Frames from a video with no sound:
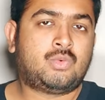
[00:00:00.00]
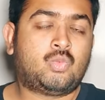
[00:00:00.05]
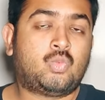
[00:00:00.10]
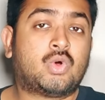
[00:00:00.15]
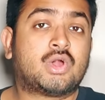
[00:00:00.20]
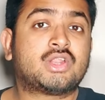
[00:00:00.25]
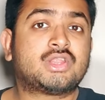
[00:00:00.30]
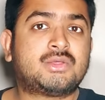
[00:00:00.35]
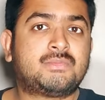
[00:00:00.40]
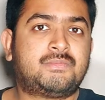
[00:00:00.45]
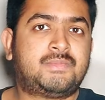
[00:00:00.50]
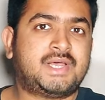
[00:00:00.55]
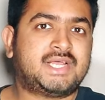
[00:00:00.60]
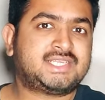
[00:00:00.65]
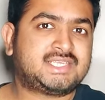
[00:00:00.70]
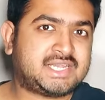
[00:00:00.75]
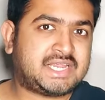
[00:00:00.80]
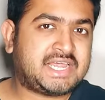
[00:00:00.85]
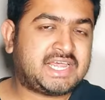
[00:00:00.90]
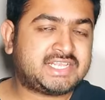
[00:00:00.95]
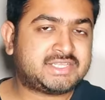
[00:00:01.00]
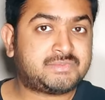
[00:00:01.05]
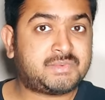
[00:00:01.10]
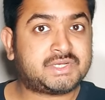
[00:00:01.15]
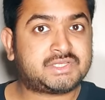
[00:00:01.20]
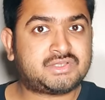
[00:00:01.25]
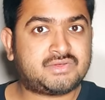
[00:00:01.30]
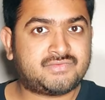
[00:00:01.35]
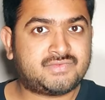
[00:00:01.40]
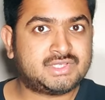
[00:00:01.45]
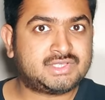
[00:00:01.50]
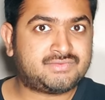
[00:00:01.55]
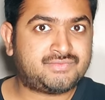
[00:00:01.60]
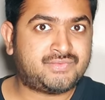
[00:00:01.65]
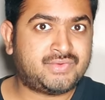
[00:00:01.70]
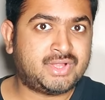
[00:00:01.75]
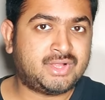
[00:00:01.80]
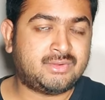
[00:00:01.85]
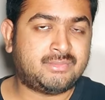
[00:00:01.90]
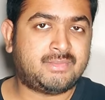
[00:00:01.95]
One of the best aspects of this
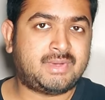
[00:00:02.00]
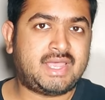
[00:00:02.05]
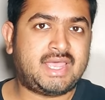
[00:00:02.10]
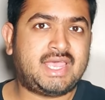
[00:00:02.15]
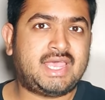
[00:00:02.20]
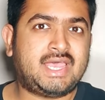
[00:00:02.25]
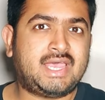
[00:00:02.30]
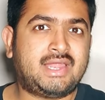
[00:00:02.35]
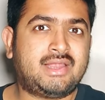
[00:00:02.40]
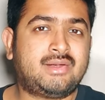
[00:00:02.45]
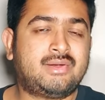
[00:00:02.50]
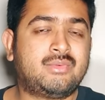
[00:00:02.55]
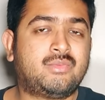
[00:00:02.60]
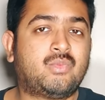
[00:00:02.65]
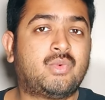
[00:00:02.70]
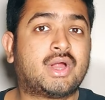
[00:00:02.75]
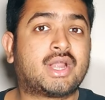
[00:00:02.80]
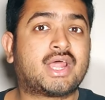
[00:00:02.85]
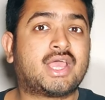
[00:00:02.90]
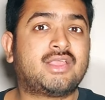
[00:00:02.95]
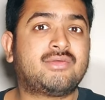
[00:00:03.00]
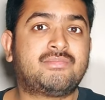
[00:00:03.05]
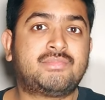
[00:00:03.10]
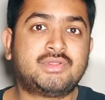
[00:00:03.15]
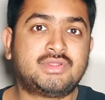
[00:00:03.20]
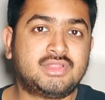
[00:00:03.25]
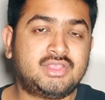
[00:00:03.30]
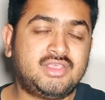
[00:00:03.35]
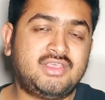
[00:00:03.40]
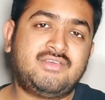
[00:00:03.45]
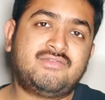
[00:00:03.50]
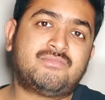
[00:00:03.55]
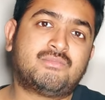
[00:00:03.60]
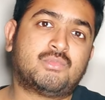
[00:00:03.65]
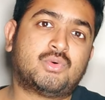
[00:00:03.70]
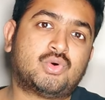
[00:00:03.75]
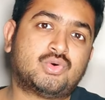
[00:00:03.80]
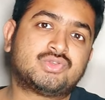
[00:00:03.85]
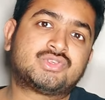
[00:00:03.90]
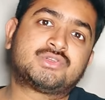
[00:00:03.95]
film, and what I believe
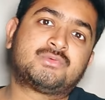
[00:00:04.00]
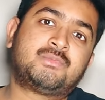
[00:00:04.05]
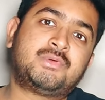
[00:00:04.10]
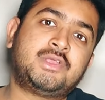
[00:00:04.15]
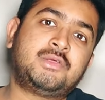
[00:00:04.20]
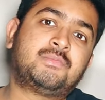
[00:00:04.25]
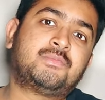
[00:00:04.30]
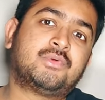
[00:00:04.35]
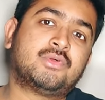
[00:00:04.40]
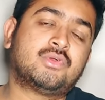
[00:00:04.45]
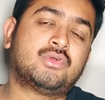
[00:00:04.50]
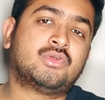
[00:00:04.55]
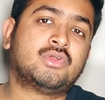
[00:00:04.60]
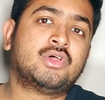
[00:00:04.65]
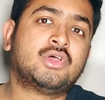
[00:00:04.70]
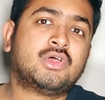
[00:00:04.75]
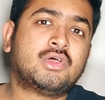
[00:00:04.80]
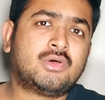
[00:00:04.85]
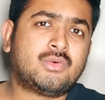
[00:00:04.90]
most people